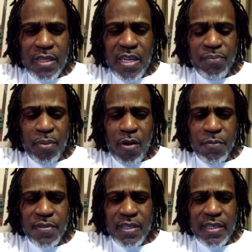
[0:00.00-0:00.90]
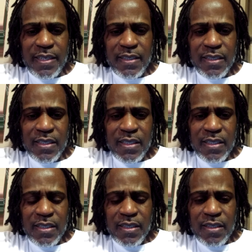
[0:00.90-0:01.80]
It's Palm Sunday.
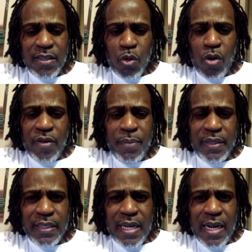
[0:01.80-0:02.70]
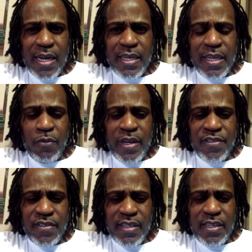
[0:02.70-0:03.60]
Glory be to God. And we
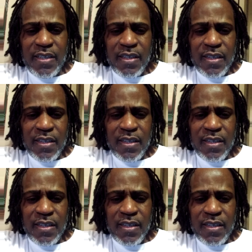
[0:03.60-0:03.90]
see